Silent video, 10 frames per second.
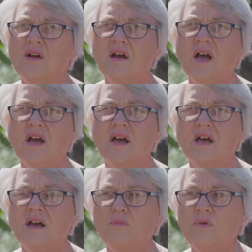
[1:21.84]
to
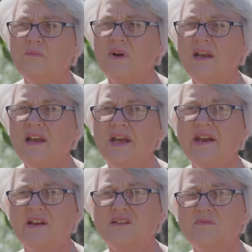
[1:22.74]
support each year? Well, my late
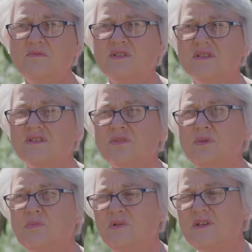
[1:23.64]
husband was a
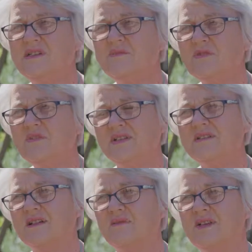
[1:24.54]
school principal, and
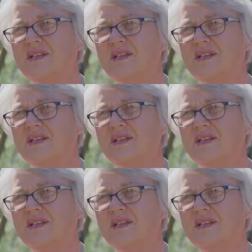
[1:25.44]
so we